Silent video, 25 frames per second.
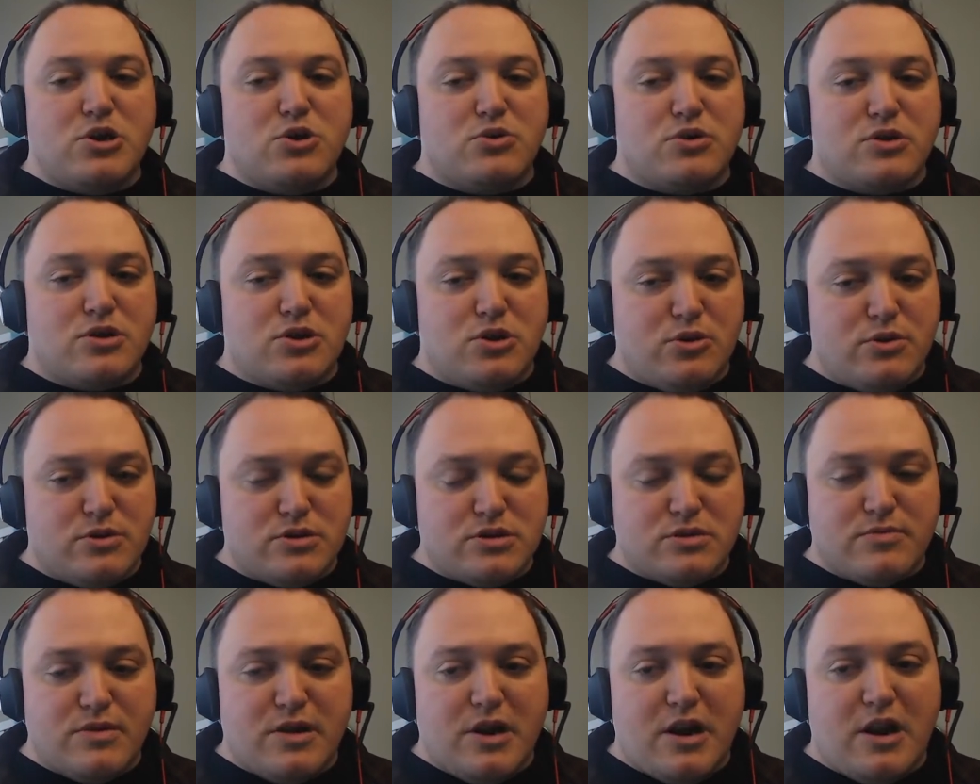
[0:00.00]
You can
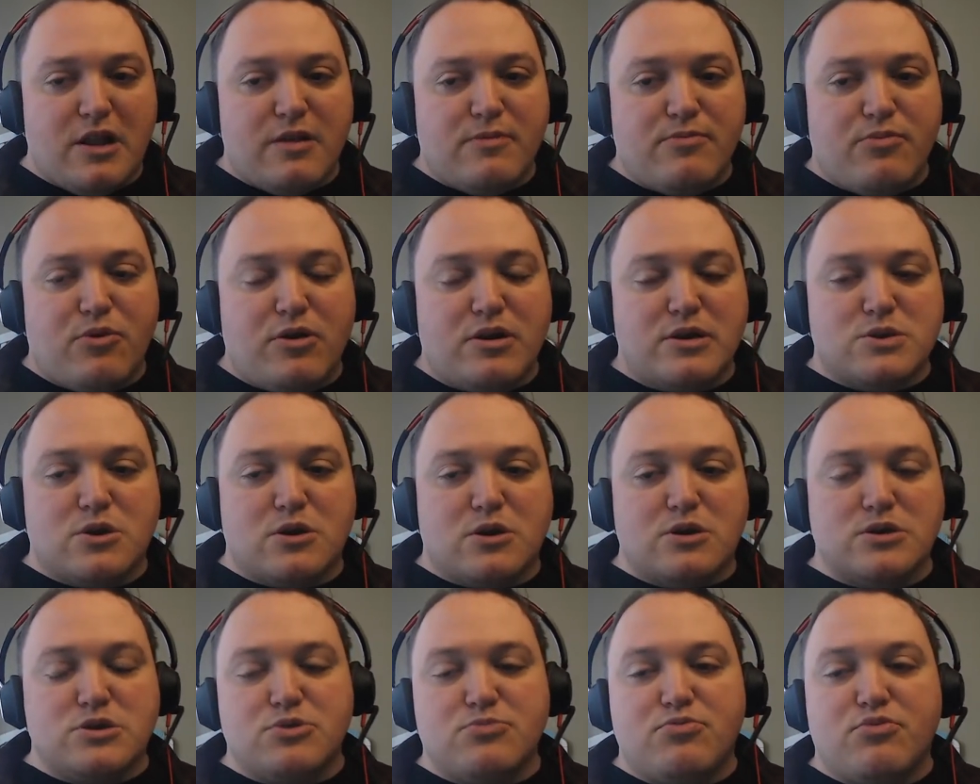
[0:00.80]
use them at any point as
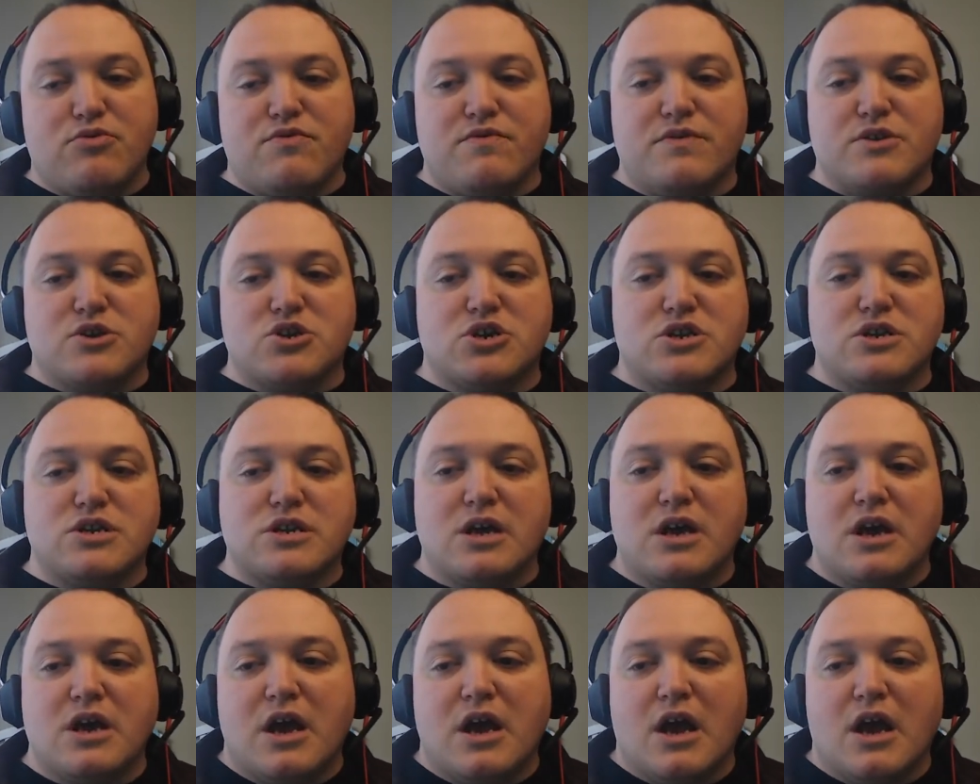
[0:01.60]
long as you're proficient.